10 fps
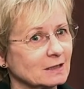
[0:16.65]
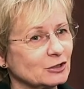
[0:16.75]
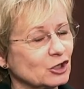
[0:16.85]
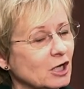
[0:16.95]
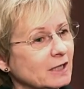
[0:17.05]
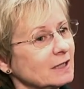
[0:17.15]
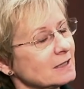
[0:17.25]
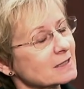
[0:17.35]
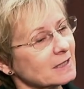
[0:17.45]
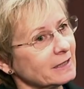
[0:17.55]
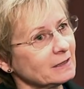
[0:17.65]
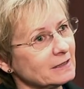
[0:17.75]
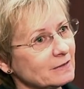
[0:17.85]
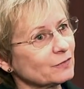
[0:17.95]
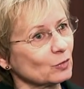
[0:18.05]
taught in a slightly
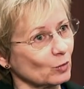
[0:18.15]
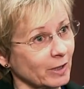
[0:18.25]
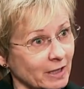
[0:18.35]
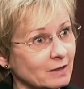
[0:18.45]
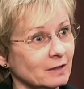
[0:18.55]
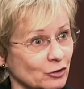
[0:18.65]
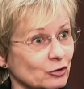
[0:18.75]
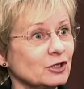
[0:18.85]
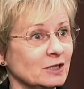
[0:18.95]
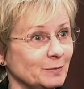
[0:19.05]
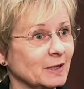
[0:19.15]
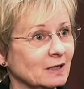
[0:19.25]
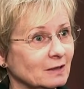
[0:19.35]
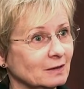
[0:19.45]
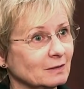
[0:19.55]
different way than your
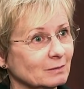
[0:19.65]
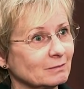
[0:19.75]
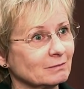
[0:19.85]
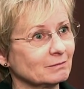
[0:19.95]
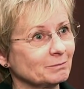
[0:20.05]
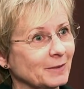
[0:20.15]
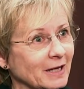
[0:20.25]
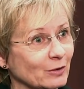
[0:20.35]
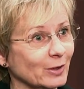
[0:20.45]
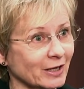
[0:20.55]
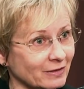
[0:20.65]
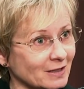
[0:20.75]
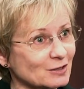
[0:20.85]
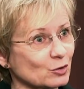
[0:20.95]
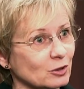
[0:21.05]
typical
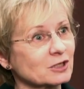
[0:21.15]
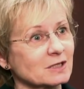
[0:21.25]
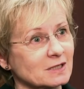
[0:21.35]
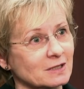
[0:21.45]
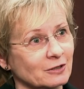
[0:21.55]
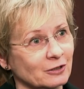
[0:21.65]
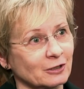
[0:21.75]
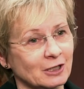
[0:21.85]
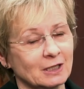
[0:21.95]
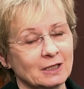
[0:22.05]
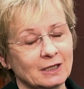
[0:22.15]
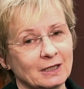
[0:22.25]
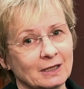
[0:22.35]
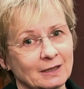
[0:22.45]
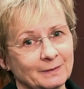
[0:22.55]
bioethics courses that are
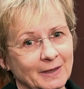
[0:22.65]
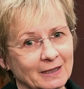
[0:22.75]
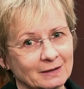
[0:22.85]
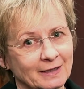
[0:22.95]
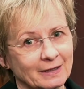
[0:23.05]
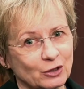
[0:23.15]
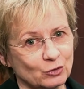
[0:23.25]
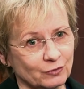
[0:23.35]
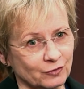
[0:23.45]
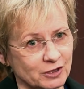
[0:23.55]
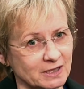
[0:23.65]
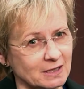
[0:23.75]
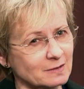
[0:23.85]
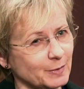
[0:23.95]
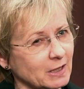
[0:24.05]
held at
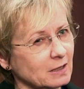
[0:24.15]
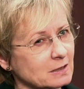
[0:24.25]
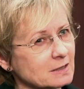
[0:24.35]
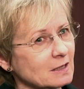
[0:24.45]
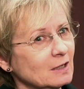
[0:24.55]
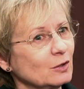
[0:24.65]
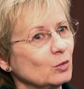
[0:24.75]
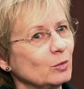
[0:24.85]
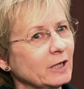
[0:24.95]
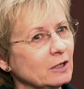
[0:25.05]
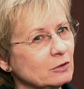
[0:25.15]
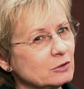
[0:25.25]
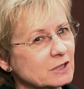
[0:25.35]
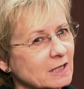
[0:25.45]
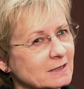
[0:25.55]
universities, because we
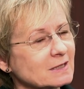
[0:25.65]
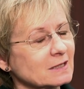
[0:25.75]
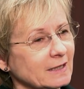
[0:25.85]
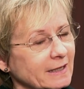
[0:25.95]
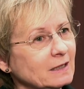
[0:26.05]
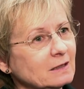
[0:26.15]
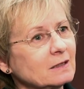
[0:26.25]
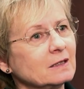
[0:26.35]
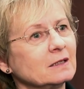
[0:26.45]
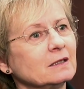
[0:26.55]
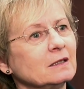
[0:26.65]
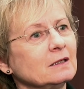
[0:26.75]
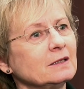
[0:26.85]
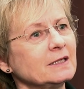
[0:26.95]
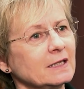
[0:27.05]
use a slant that
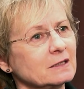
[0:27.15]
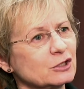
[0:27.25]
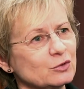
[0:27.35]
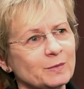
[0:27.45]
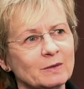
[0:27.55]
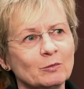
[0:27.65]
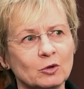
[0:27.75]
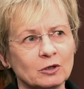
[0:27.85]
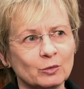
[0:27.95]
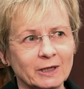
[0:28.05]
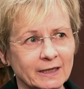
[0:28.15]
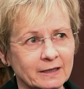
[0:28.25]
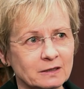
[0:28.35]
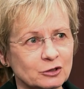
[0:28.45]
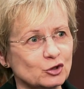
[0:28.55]
tends to be more
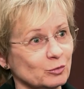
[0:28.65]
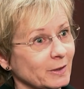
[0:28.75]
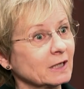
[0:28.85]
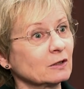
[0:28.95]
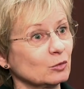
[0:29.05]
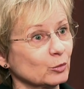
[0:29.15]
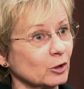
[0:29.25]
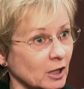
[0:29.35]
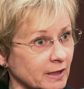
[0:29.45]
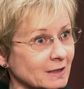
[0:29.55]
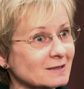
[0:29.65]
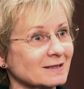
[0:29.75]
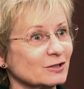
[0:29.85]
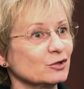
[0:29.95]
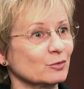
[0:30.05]
related to medical products
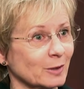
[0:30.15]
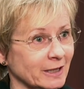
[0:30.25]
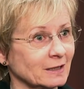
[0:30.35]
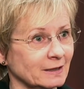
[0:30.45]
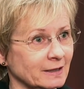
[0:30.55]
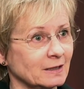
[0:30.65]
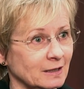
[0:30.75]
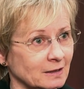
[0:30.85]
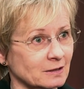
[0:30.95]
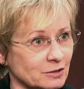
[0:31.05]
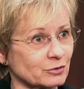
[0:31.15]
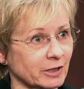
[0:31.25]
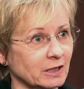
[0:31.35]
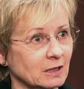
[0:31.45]
and to the regulated industry.